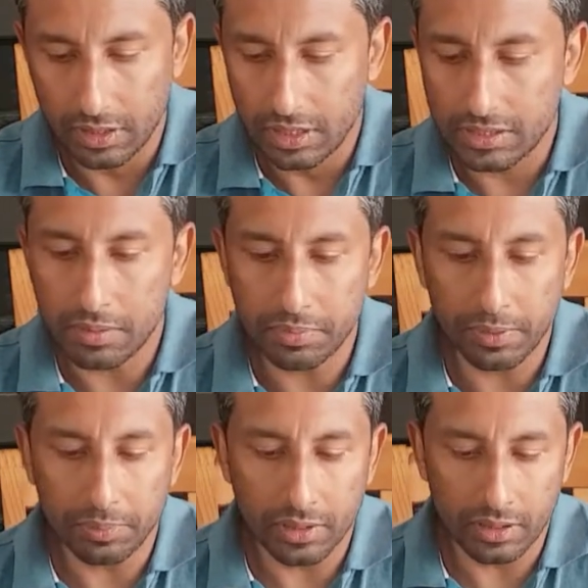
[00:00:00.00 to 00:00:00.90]
Some
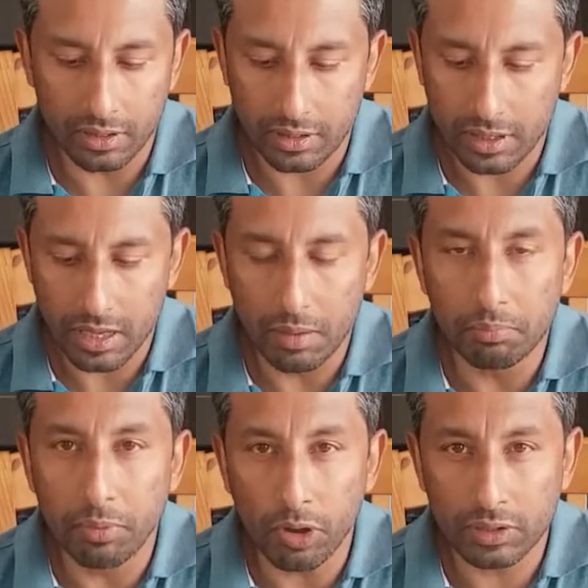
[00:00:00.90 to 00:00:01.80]
people
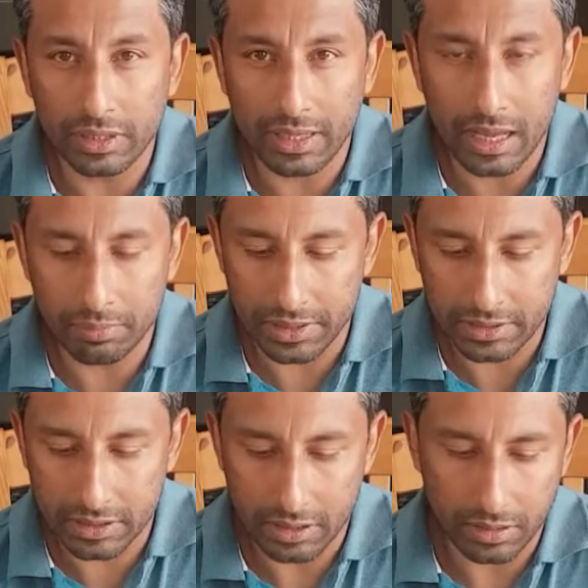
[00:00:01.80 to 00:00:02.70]
boil the
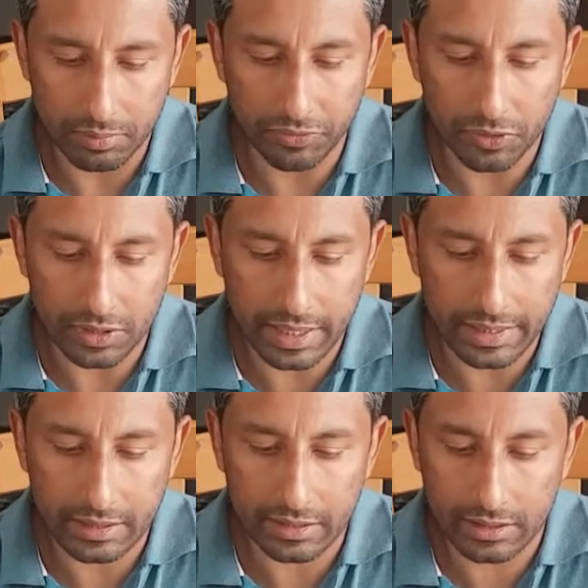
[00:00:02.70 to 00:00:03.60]
cabbage before
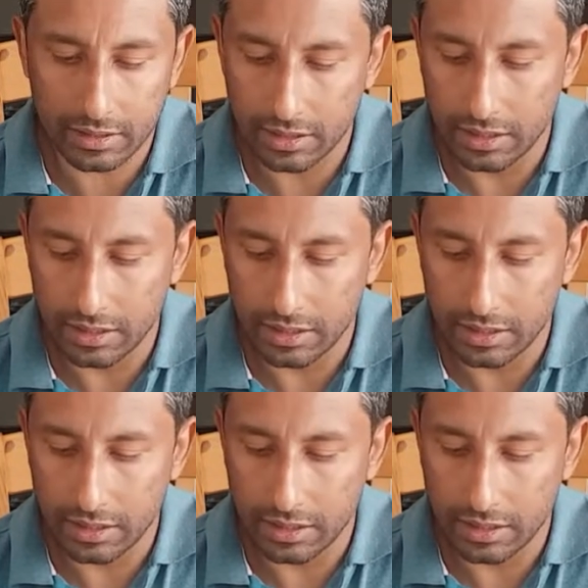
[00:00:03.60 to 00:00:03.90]
taking the